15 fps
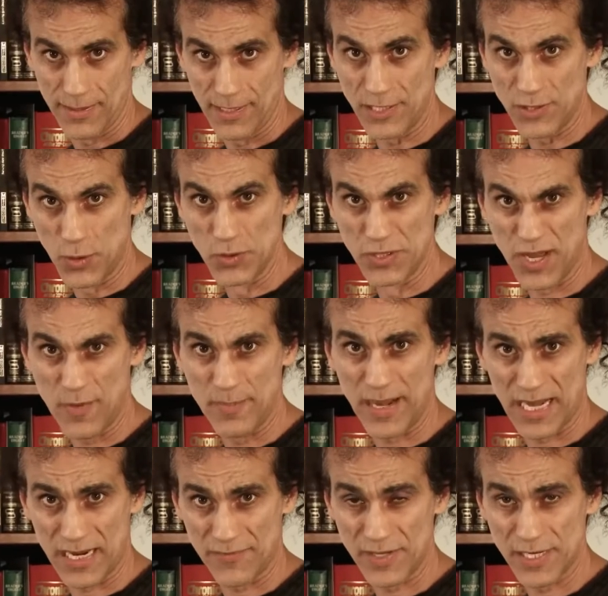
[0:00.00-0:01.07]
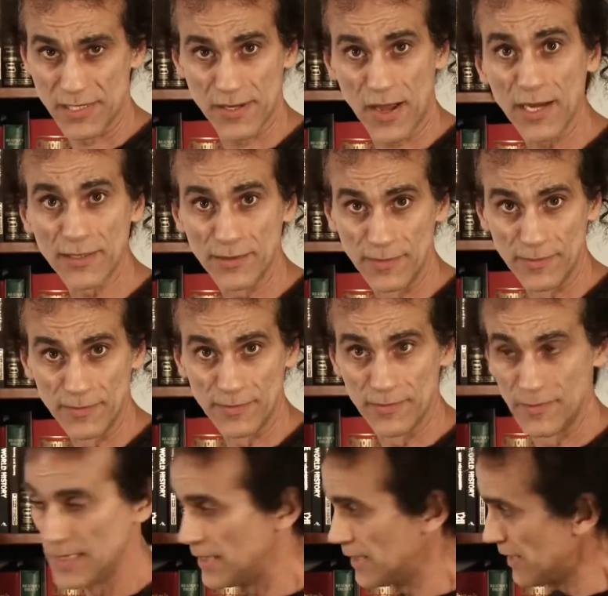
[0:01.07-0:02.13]
is also part of this cycle.
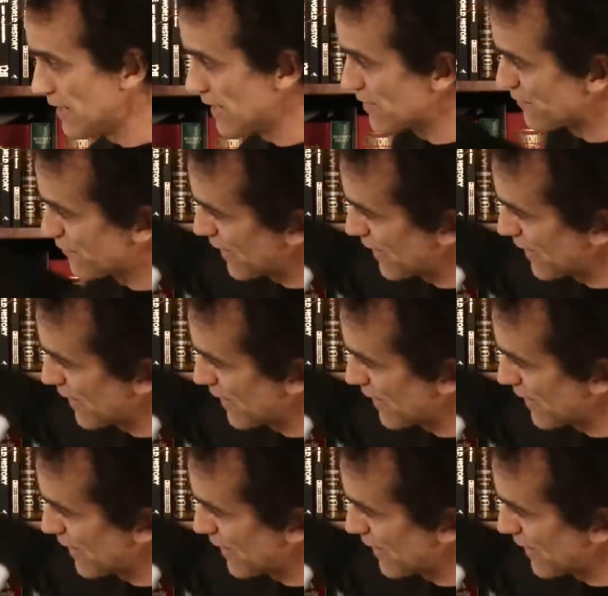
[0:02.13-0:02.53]
In